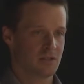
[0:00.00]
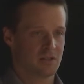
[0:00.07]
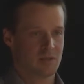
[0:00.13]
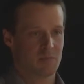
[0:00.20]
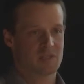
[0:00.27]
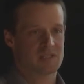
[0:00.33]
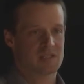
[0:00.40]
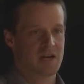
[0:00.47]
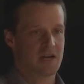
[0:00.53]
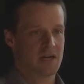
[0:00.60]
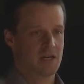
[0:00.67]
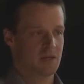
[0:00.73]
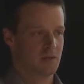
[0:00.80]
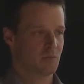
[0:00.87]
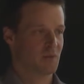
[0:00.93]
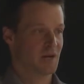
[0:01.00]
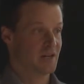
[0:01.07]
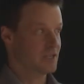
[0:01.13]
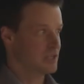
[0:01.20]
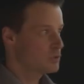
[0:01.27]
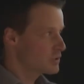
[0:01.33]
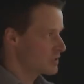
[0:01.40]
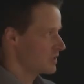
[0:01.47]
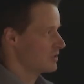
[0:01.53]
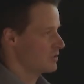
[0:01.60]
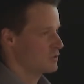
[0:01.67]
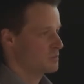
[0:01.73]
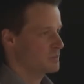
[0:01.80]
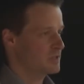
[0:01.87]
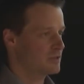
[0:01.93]
the Maasai, by using
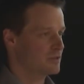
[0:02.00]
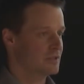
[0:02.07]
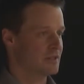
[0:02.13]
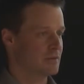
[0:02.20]
those materials,